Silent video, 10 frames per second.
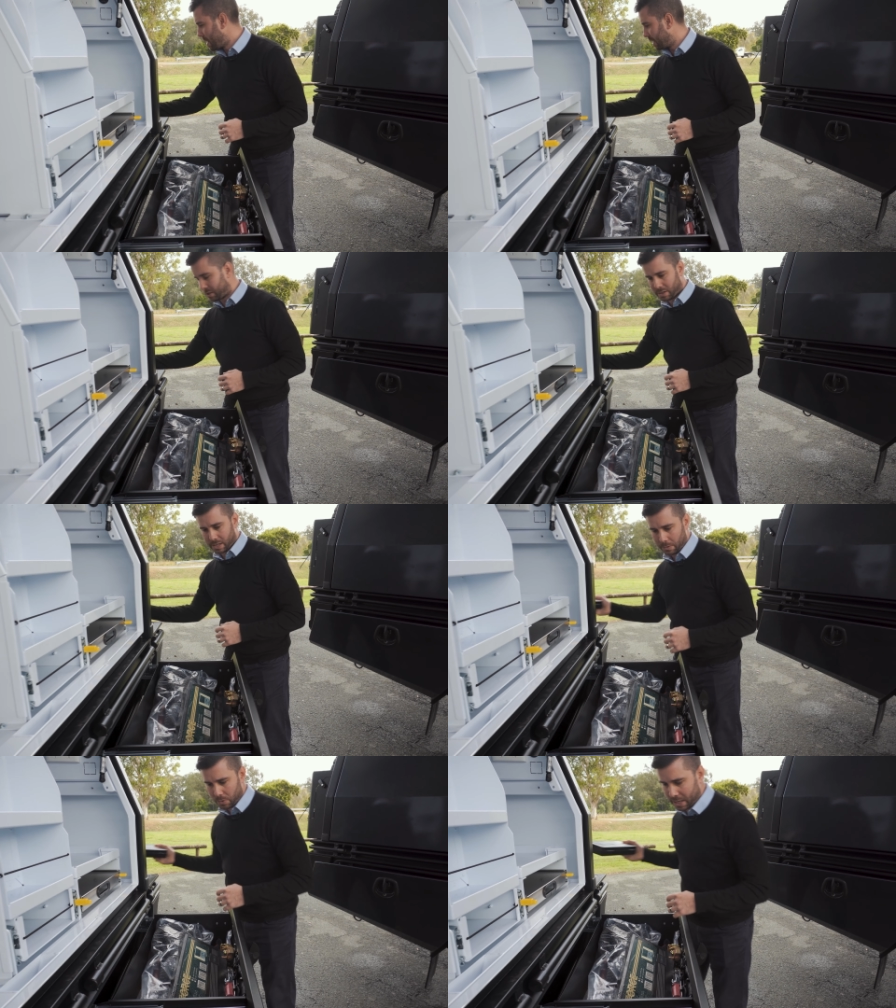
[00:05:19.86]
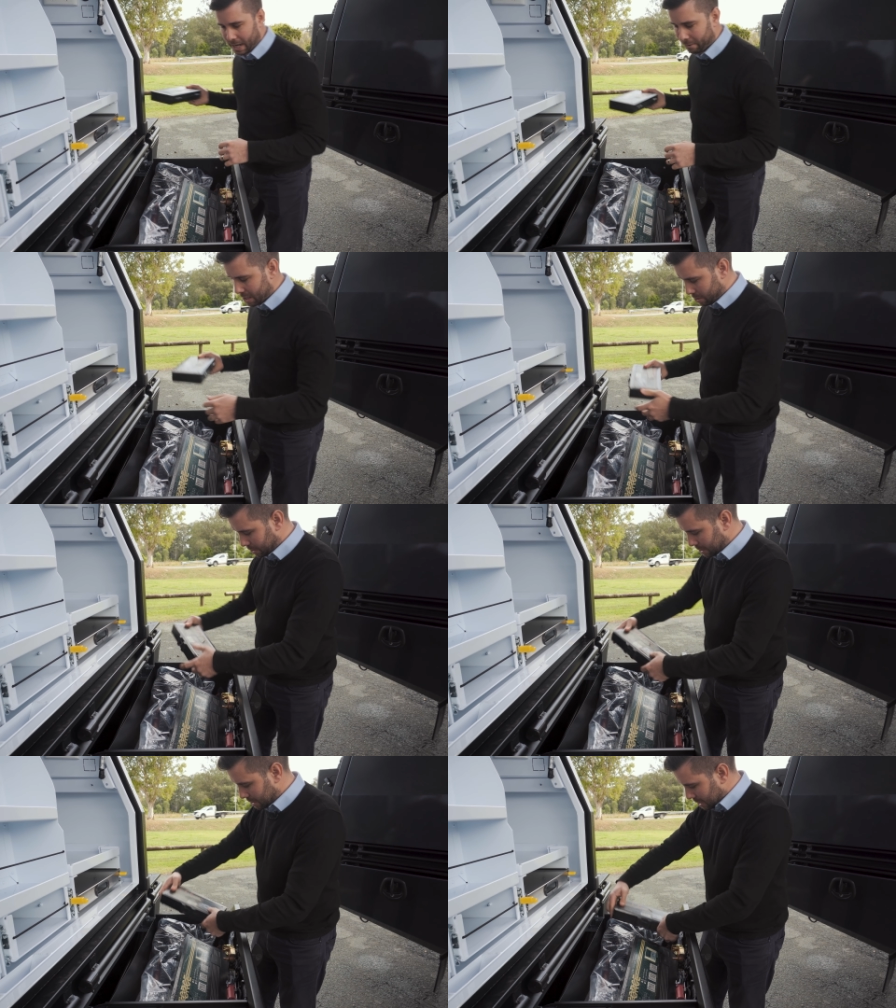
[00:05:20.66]
much. So we'll carry
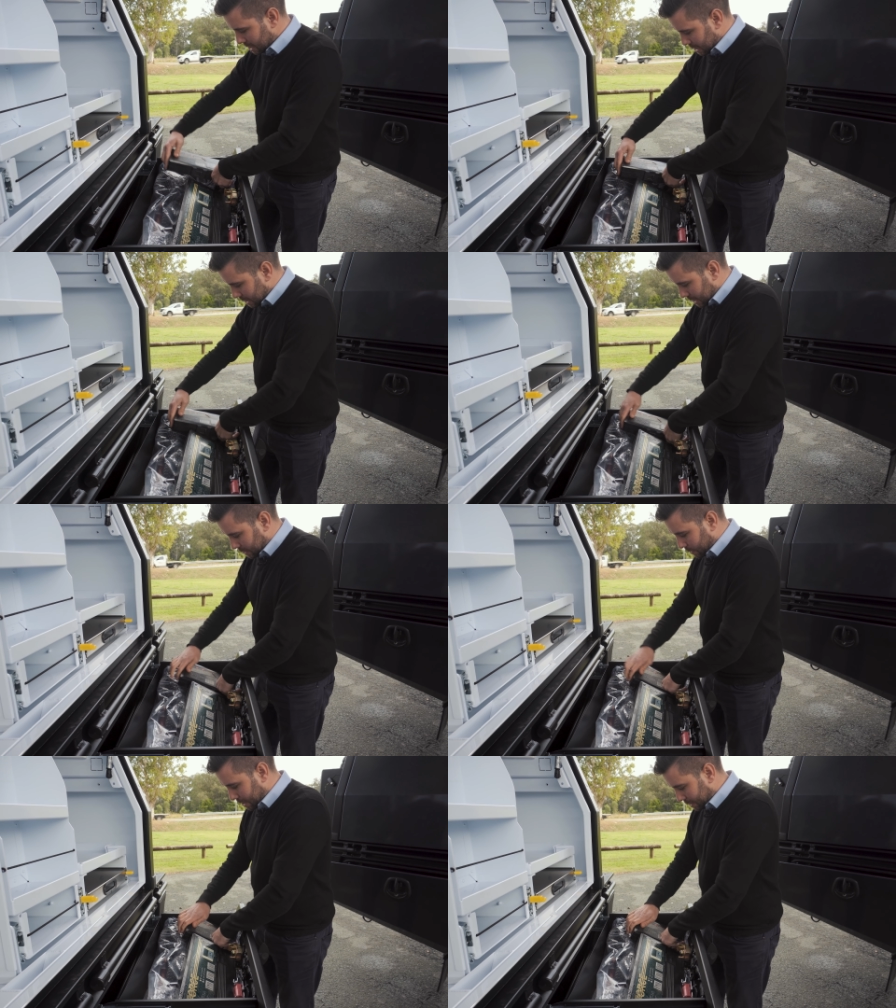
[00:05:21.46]
on. This one I